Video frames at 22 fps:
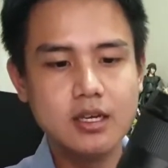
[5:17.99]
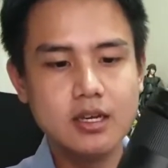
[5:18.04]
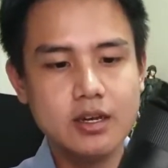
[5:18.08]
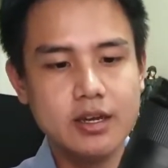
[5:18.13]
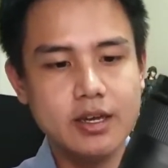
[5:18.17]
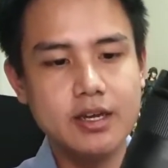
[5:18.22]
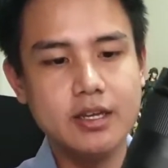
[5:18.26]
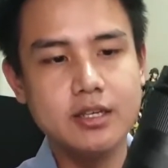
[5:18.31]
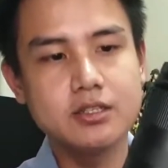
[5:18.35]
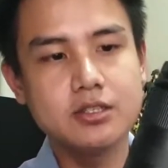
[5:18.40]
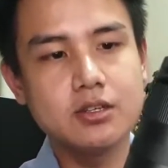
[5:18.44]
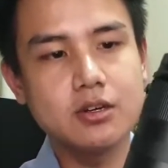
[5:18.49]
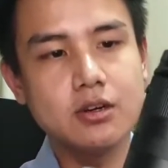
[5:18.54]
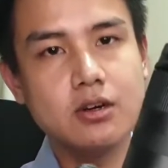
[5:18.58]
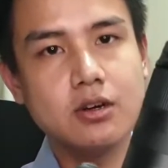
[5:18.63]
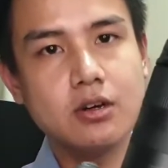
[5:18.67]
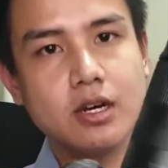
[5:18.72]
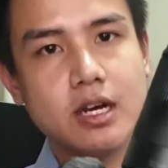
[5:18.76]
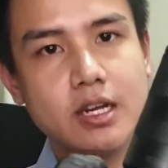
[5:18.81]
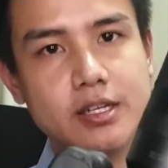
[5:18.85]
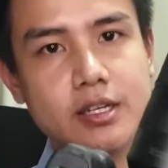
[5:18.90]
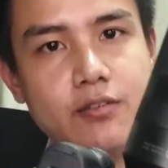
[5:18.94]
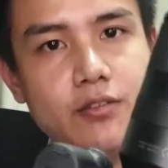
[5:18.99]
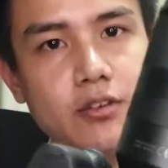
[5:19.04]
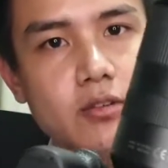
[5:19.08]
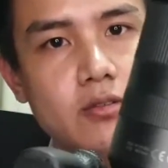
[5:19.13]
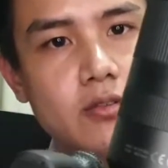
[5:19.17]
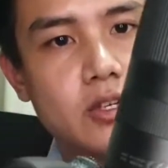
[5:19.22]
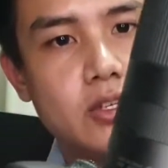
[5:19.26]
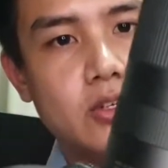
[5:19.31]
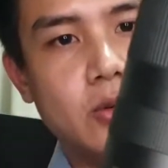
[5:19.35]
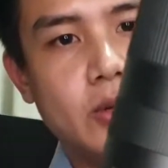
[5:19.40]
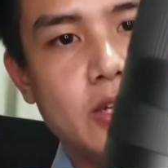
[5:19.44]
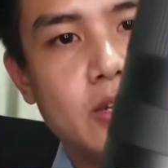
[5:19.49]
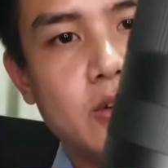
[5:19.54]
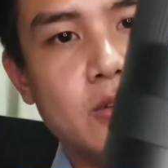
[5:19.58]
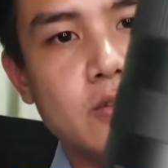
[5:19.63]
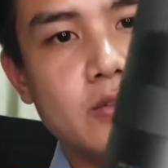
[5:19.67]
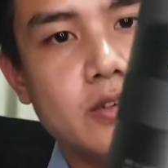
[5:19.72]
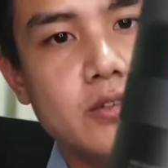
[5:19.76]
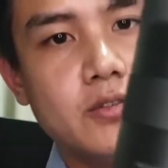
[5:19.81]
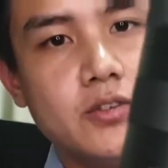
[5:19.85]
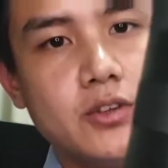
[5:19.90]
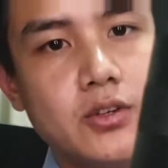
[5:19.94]
Okay, so I'll give you a quick
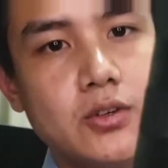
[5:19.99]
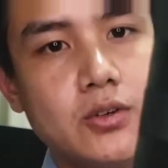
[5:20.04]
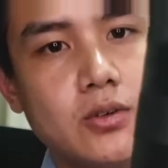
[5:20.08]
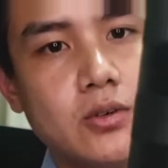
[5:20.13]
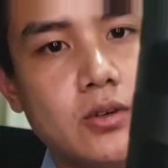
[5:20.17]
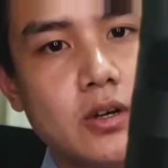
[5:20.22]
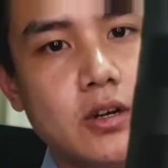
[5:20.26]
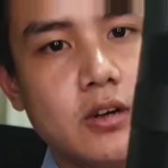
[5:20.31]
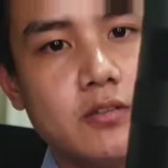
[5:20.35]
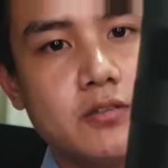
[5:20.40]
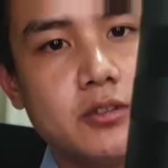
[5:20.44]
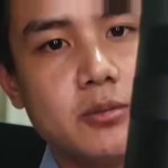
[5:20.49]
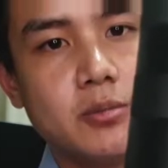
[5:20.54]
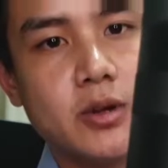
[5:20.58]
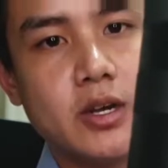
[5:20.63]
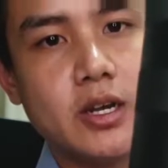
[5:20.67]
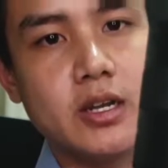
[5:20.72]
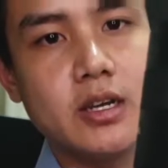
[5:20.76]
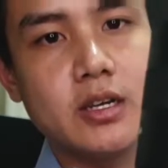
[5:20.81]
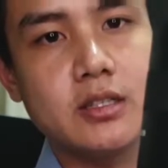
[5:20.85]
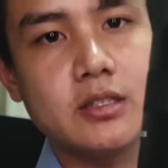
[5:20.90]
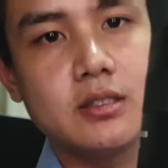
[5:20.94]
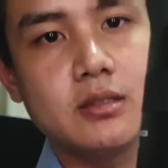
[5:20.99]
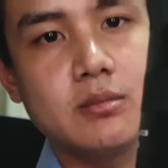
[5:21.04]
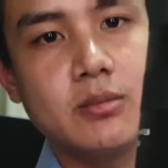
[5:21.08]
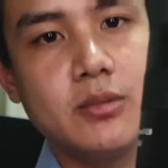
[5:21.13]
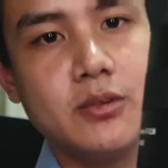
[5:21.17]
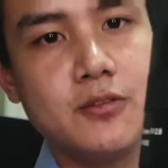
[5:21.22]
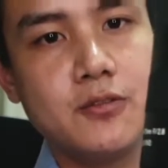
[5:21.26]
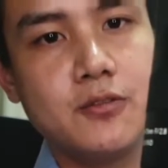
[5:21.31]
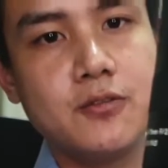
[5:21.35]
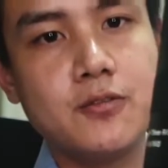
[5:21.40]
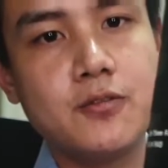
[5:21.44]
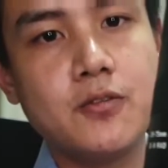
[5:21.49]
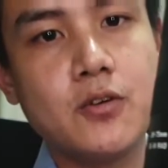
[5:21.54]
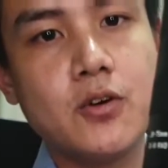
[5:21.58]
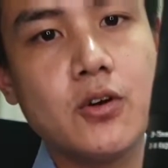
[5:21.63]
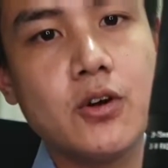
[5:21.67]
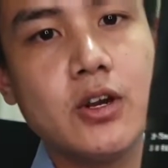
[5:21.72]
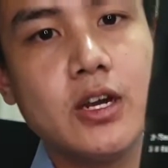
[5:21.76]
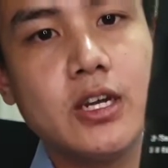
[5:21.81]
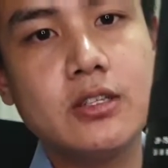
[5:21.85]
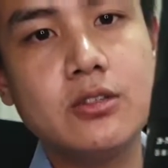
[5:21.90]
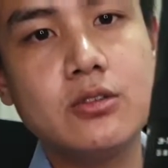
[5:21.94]
overview of the product
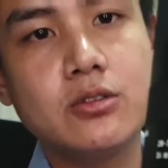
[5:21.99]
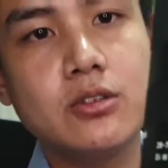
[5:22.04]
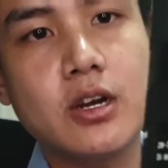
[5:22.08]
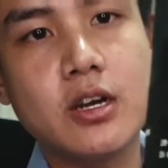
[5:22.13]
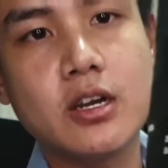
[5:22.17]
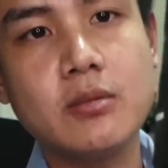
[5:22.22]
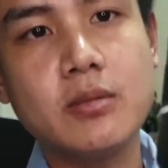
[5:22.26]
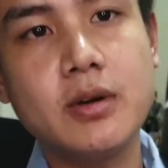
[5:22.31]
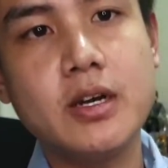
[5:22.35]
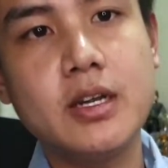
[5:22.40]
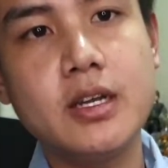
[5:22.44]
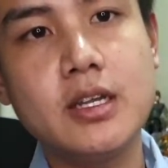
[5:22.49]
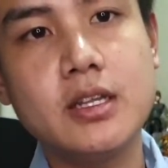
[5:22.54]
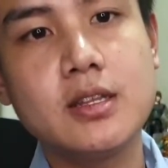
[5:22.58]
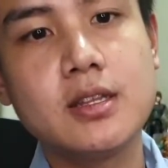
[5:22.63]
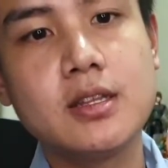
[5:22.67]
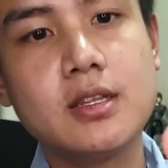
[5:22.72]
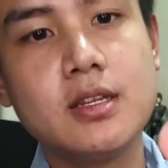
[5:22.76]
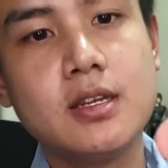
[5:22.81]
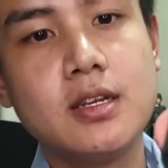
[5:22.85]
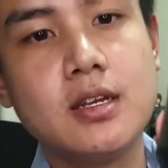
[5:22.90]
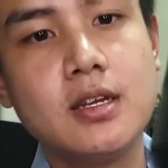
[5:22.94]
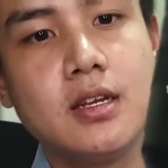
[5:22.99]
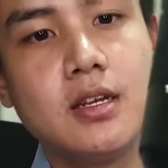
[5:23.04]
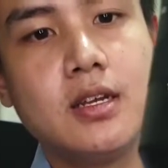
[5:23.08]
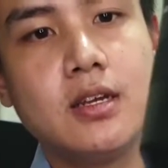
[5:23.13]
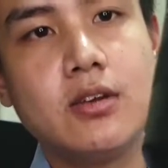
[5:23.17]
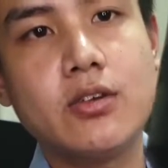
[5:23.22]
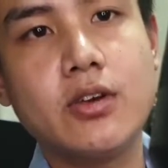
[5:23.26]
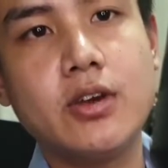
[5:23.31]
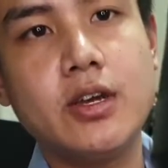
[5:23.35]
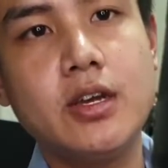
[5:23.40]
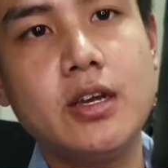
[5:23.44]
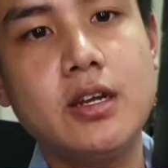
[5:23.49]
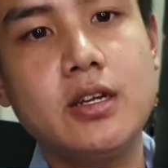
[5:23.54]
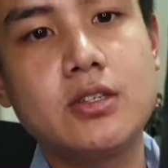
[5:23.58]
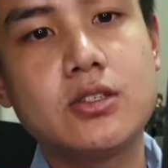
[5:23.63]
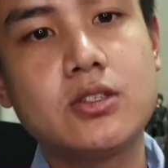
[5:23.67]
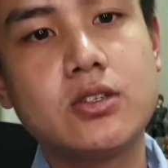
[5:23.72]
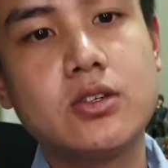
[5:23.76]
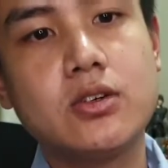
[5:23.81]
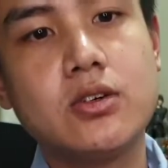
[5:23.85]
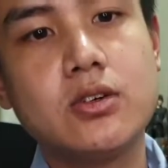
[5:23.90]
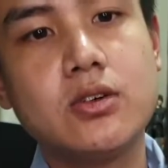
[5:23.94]
before I do talk about it. Okay,
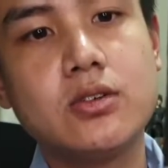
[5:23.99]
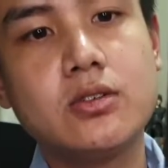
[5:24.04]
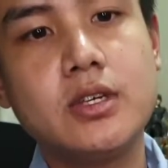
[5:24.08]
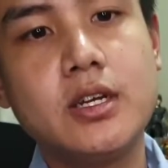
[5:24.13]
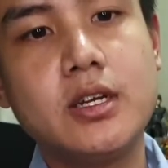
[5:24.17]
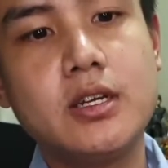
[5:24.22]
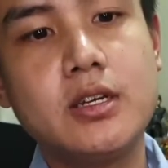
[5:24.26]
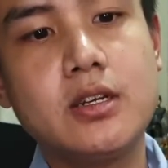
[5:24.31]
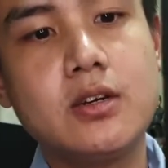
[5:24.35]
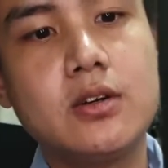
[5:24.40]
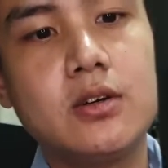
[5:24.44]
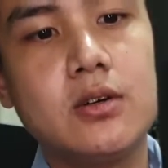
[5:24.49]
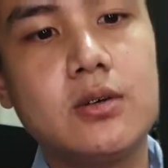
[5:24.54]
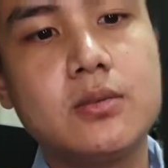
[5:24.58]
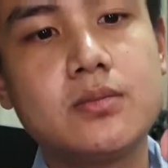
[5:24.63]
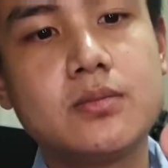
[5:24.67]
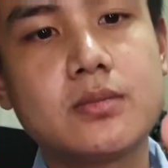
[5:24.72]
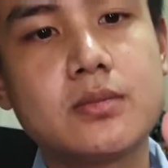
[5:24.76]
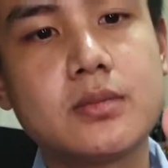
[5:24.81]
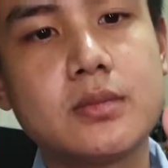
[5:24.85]
so there you go.